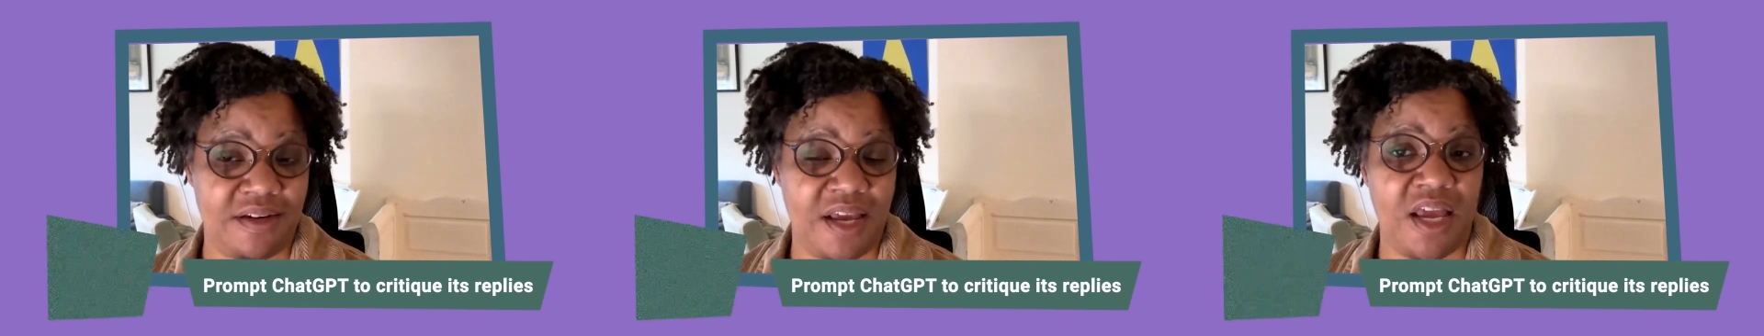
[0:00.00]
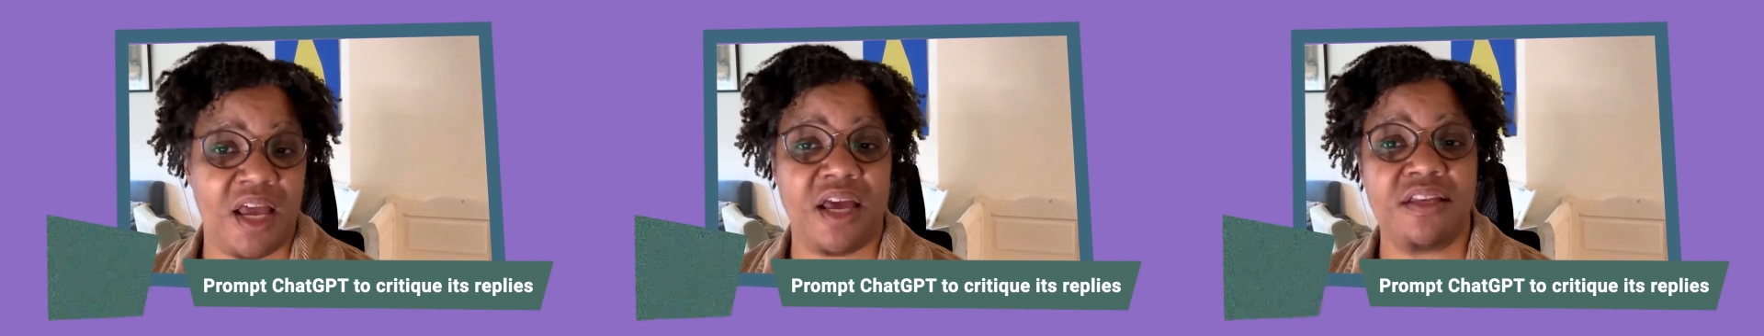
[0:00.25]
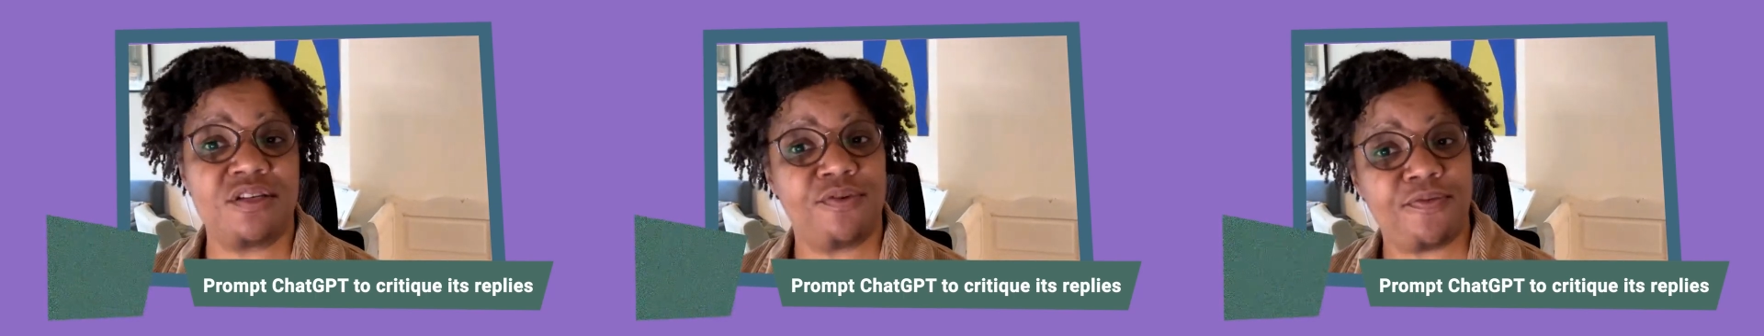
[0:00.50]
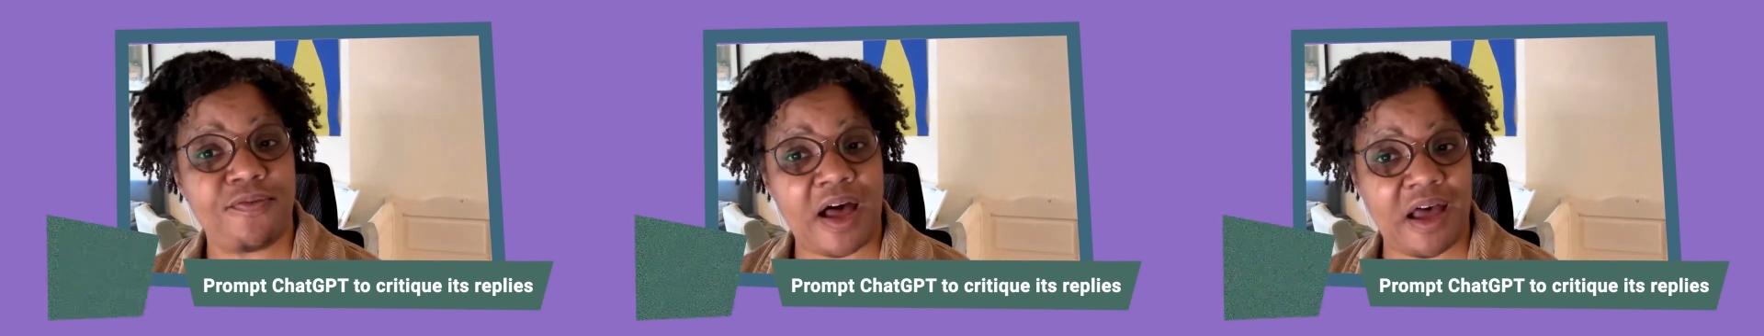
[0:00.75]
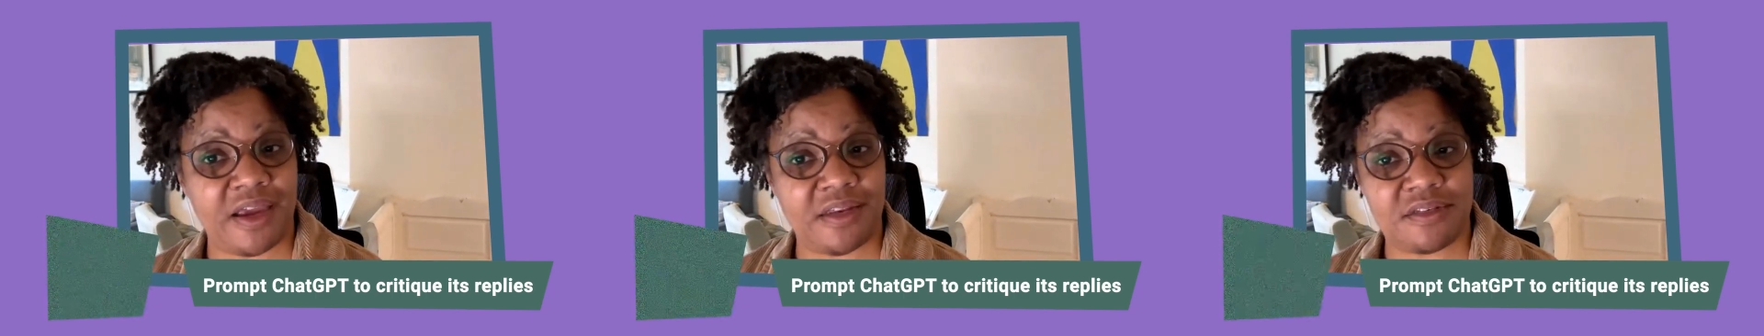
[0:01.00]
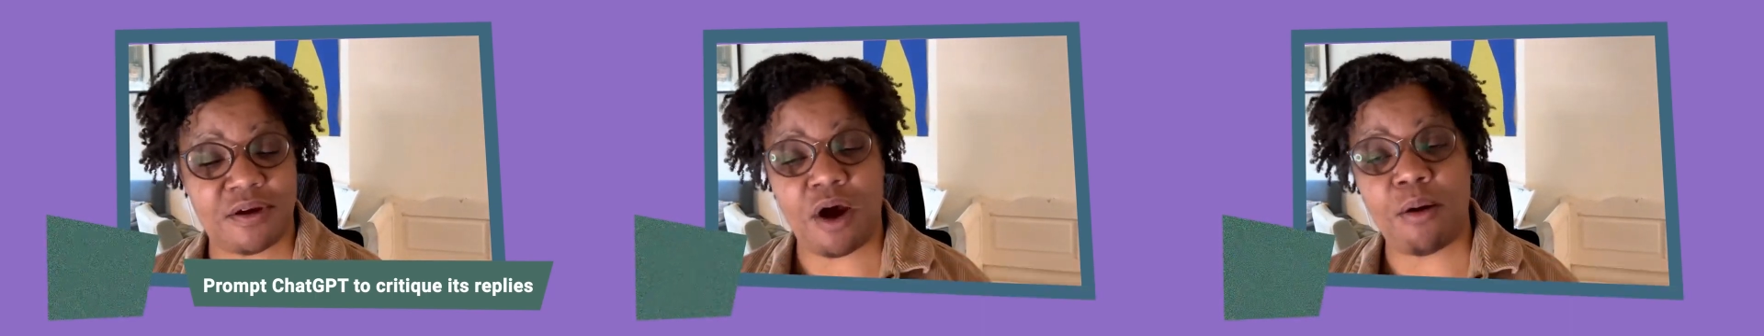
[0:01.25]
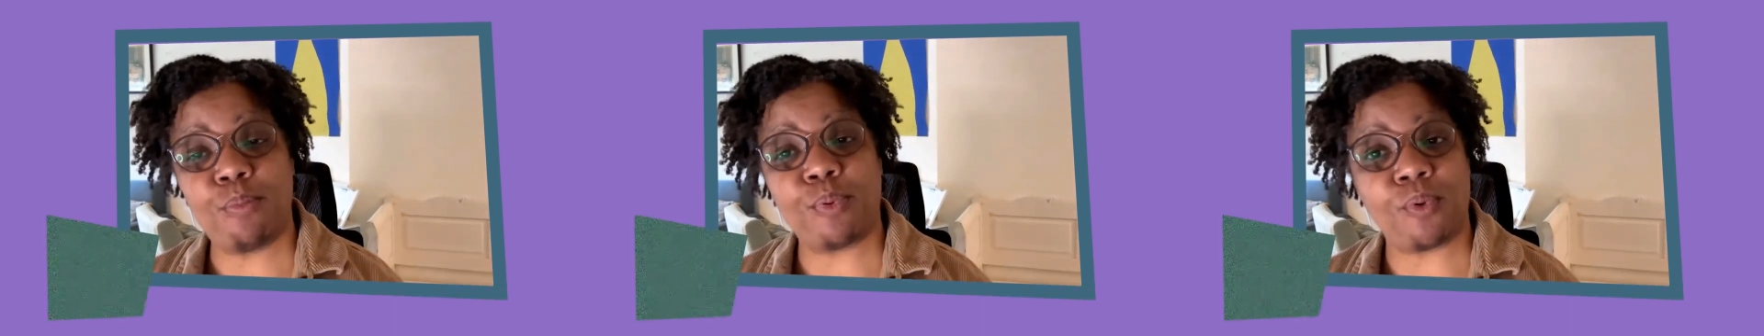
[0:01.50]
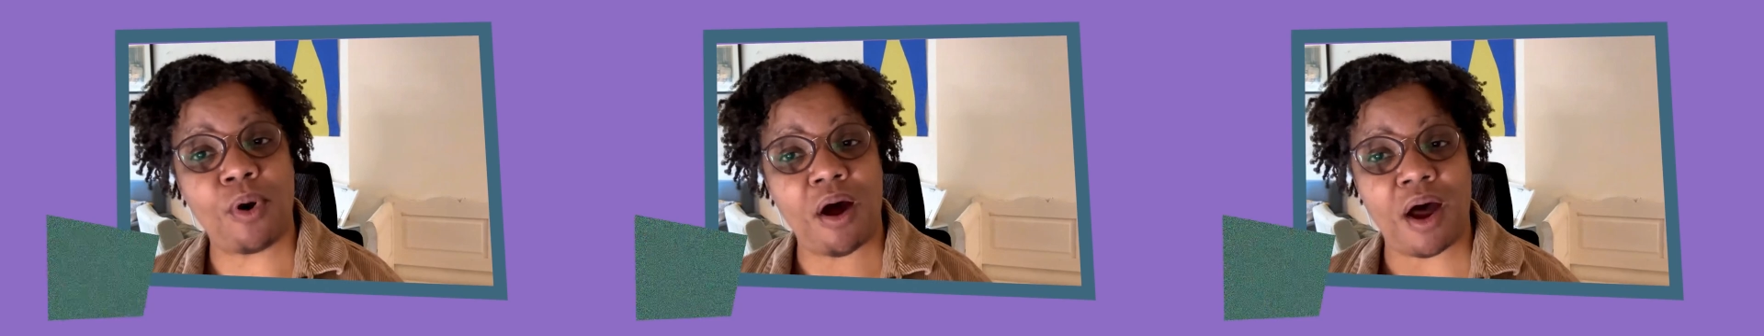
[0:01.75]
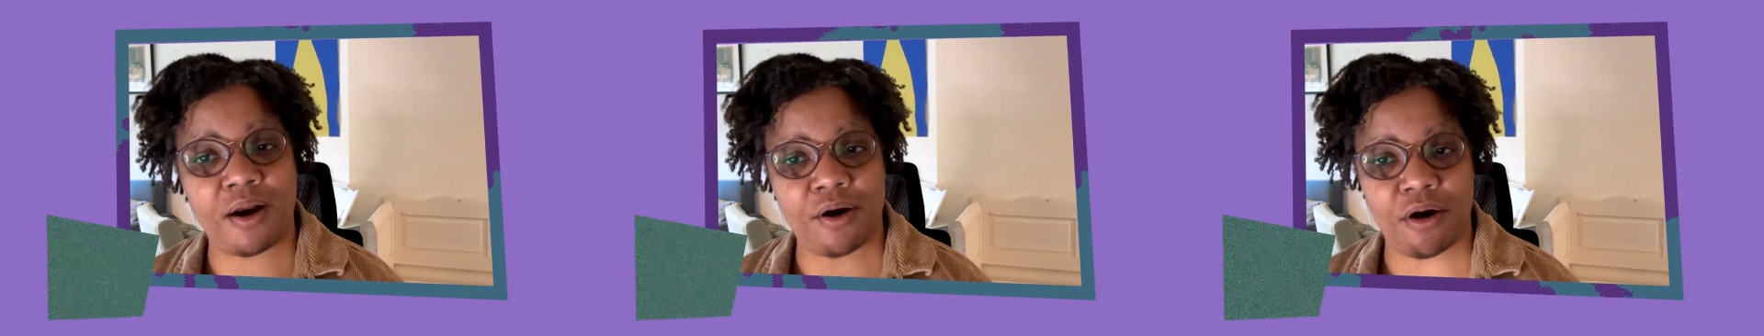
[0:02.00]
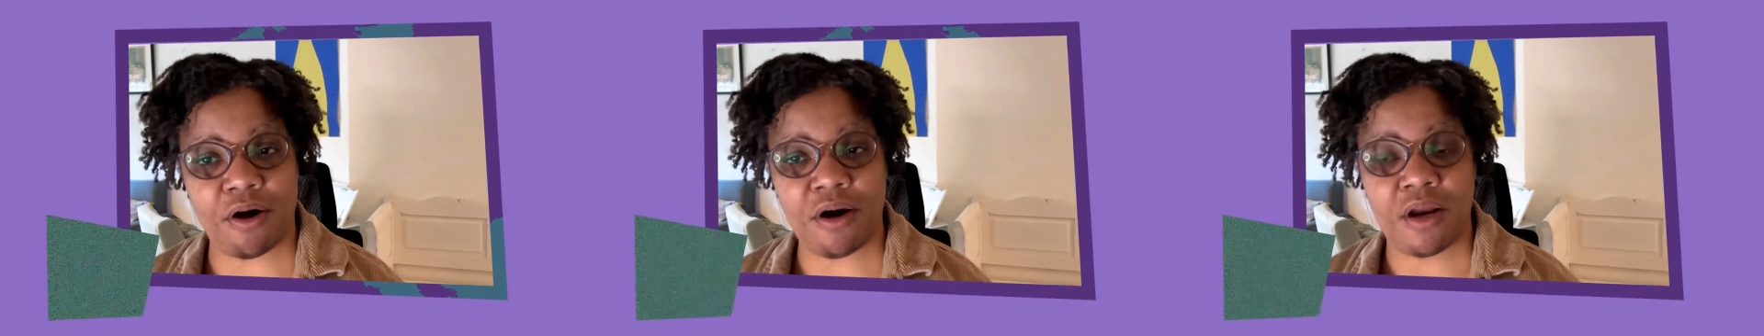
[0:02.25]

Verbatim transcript: and to find a broader